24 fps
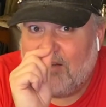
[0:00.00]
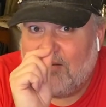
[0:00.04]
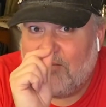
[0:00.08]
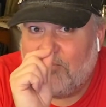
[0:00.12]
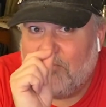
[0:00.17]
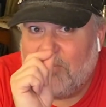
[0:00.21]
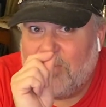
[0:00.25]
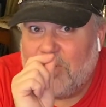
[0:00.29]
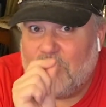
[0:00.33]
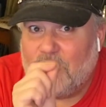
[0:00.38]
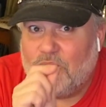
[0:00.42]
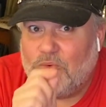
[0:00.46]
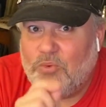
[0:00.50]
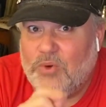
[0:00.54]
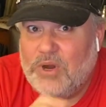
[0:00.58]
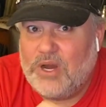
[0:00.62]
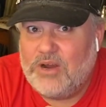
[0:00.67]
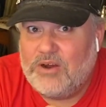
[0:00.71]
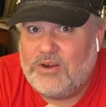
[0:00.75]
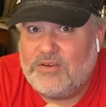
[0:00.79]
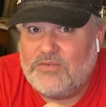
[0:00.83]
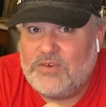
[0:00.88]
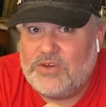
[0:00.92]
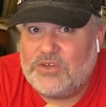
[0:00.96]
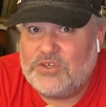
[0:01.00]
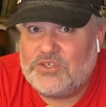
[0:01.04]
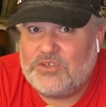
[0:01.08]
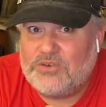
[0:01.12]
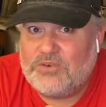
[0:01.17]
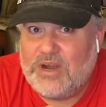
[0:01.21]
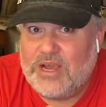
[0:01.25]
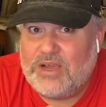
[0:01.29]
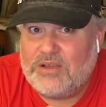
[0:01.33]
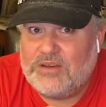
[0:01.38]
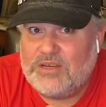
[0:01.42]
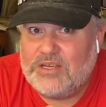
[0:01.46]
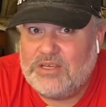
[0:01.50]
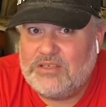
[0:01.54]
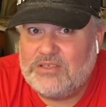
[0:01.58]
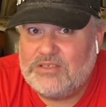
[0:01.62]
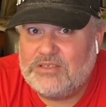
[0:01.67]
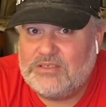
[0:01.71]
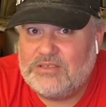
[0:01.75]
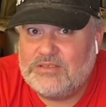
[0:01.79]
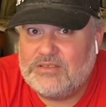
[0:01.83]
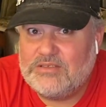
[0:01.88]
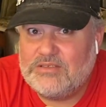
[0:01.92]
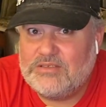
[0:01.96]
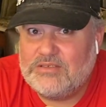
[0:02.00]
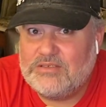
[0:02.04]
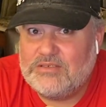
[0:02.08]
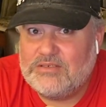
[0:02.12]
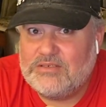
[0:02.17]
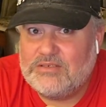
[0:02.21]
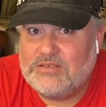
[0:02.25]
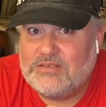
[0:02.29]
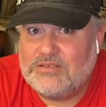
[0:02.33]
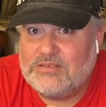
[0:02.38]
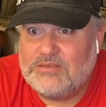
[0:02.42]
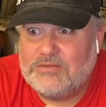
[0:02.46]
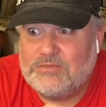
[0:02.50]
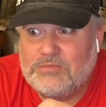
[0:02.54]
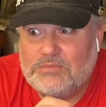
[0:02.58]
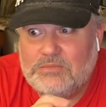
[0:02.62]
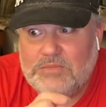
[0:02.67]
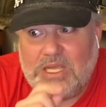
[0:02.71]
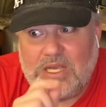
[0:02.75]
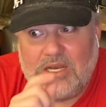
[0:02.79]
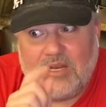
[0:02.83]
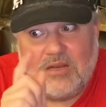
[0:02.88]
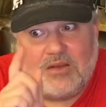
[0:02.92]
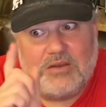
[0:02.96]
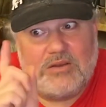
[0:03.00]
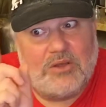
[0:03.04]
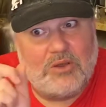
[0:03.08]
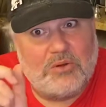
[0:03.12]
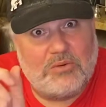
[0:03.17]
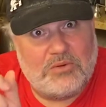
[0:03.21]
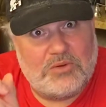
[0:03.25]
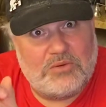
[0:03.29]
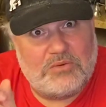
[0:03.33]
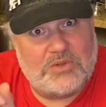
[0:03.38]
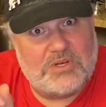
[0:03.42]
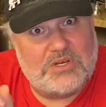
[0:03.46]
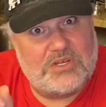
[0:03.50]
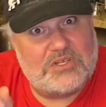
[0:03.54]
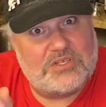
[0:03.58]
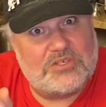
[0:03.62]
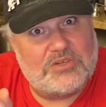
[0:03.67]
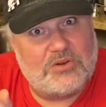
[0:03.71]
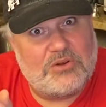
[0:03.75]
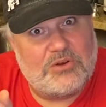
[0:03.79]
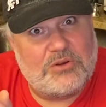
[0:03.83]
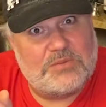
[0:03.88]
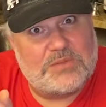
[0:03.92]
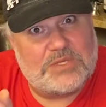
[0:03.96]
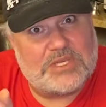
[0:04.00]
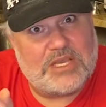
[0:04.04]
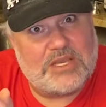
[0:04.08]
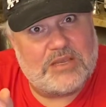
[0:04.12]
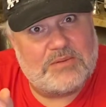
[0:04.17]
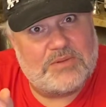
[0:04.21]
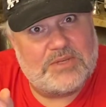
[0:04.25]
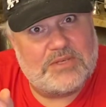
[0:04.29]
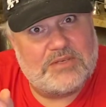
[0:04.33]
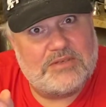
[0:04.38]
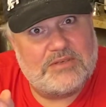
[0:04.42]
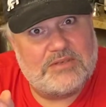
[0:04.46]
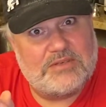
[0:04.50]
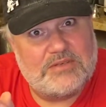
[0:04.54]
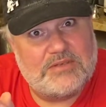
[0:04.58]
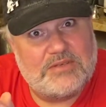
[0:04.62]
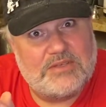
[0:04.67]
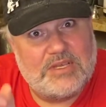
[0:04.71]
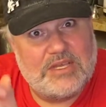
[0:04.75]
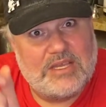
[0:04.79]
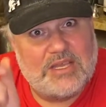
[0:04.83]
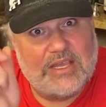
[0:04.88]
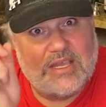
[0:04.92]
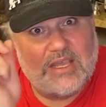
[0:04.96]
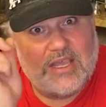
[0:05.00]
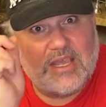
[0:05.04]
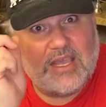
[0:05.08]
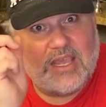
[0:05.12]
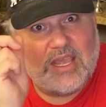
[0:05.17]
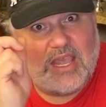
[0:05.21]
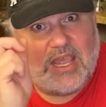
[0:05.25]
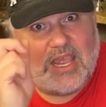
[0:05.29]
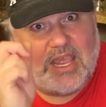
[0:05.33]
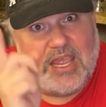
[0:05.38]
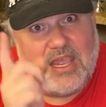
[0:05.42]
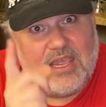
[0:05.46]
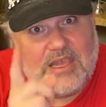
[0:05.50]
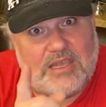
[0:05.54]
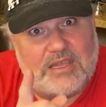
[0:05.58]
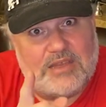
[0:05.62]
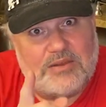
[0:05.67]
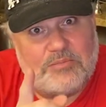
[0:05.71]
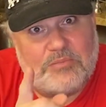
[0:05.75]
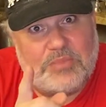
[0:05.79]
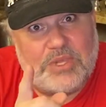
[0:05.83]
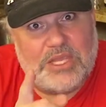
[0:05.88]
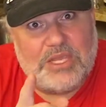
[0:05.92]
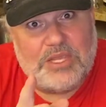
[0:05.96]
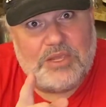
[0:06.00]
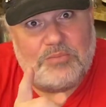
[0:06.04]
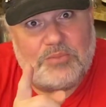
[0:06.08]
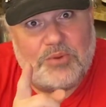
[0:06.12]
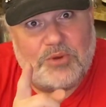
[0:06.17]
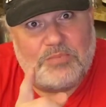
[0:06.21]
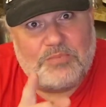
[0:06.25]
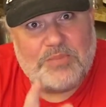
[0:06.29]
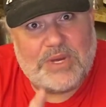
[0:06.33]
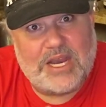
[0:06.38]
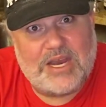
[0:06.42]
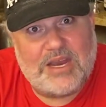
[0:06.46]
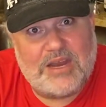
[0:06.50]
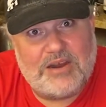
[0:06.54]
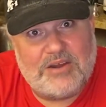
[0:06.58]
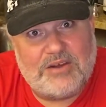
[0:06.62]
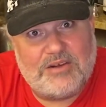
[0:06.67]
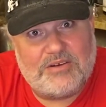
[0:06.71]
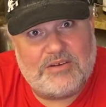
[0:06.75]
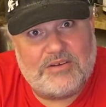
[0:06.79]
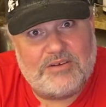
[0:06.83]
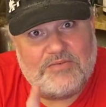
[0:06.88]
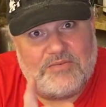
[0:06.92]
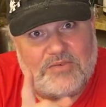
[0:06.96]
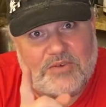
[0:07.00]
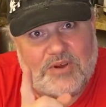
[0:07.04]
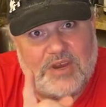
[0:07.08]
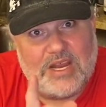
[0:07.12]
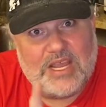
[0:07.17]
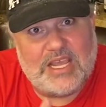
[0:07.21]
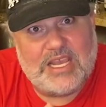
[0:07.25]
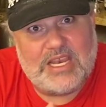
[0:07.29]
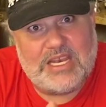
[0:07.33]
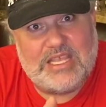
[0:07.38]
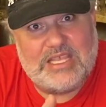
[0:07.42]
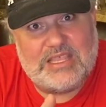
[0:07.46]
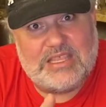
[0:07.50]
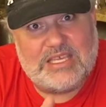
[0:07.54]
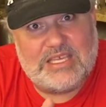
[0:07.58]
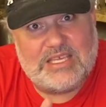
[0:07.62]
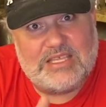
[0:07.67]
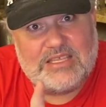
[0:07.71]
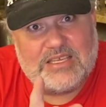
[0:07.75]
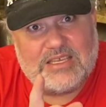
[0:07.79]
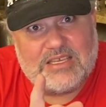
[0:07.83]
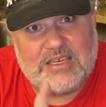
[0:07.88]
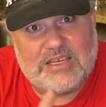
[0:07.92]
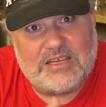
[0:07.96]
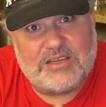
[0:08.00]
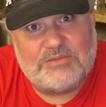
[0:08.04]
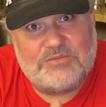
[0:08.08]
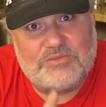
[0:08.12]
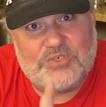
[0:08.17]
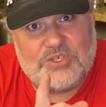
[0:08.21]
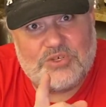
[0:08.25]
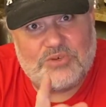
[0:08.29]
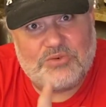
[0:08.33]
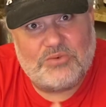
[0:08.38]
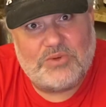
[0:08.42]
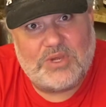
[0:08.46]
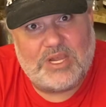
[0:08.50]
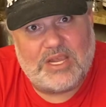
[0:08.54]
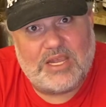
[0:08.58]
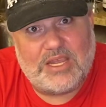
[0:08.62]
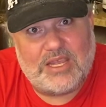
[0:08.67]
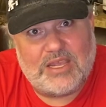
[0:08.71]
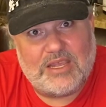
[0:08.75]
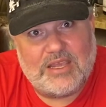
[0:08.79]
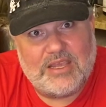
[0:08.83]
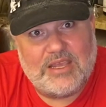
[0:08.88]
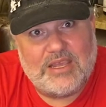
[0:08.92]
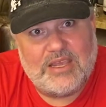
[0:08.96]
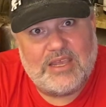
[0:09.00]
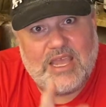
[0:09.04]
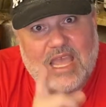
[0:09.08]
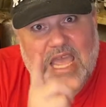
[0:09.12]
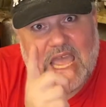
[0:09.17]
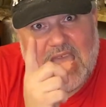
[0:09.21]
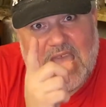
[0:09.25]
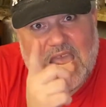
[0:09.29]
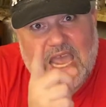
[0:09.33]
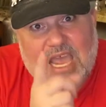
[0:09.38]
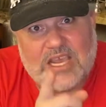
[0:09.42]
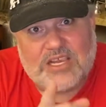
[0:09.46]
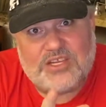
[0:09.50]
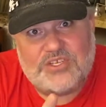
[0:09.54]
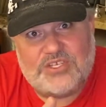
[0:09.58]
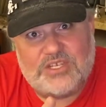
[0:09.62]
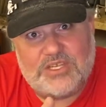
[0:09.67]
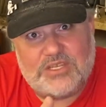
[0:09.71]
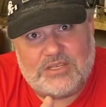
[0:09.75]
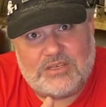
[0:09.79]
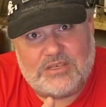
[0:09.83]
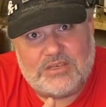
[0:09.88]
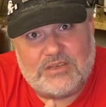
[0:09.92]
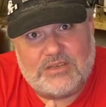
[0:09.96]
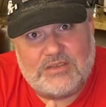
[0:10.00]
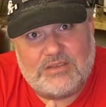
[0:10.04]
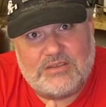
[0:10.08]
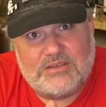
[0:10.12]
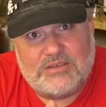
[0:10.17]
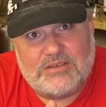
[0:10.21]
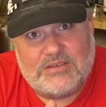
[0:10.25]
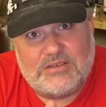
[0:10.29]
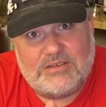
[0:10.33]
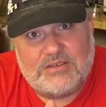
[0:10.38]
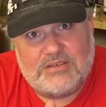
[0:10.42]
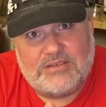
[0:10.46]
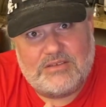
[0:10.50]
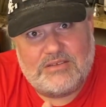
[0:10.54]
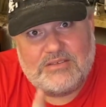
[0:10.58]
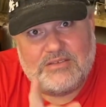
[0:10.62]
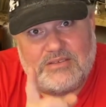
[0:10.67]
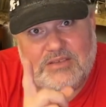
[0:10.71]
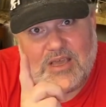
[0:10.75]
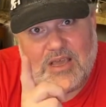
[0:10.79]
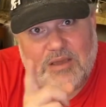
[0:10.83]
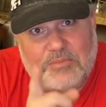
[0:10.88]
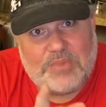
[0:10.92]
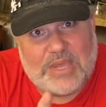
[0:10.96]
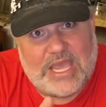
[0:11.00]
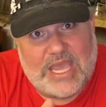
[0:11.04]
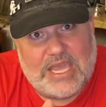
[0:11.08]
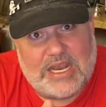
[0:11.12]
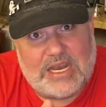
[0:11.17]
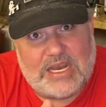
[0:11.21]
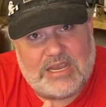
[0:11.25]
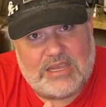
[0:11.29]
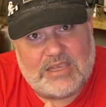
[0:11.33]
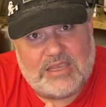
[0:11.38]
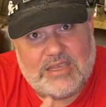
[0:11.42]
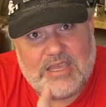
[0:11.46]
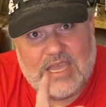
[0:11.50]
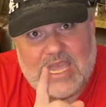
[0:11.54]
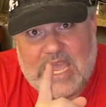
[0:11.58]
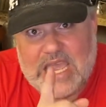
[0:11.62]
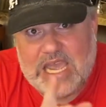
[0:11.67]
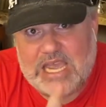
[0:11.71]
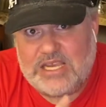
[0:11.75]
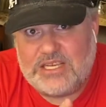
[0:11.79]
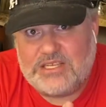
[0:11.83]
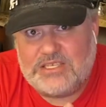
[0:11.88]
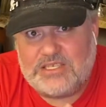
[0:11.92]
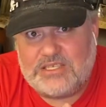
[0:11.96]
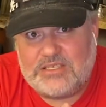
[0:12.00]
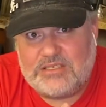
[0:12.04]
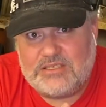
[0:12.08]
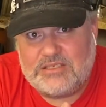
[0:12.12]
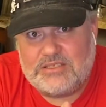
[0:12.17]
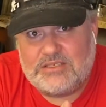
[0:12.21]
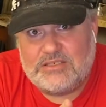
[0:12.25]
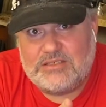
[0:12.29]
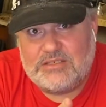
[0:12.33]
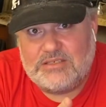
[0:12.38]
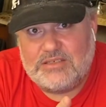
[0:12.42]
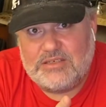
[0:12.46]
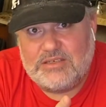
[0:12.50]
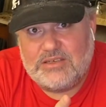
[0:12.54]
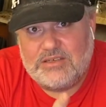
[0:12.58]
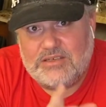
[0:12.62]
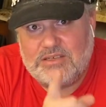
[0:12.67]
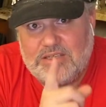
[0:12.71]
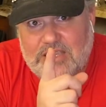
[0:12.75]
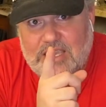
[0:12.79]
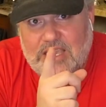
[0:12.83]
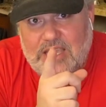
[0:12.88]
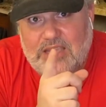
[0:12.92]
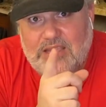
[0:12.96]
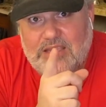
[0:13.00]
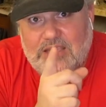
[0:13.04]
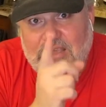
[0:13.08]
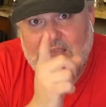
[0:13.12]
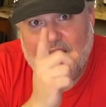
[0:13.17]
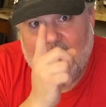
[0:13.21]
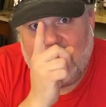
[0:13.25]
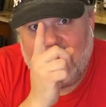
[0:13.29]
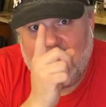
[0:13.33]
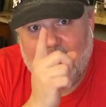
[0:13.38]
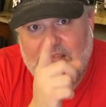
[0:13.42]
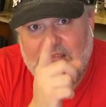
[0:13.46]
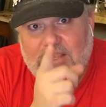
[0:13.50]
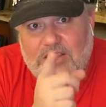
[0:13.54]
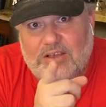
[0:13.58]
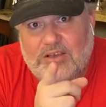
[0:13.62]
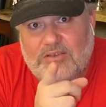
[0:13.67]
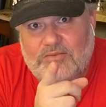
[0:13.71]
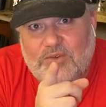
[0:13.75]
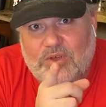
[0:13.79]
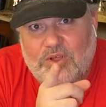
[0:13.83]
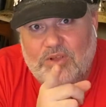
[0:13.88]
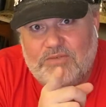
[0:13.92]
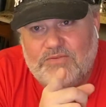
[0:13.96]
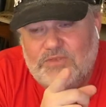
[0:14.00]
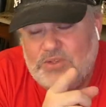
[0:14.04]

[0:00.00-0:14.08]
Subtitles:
Be aware of your surroundings, meaning knowing when the storm's coming. And be prepared for anything that comes your way. Action, not panic. Action. Okay? I love all of you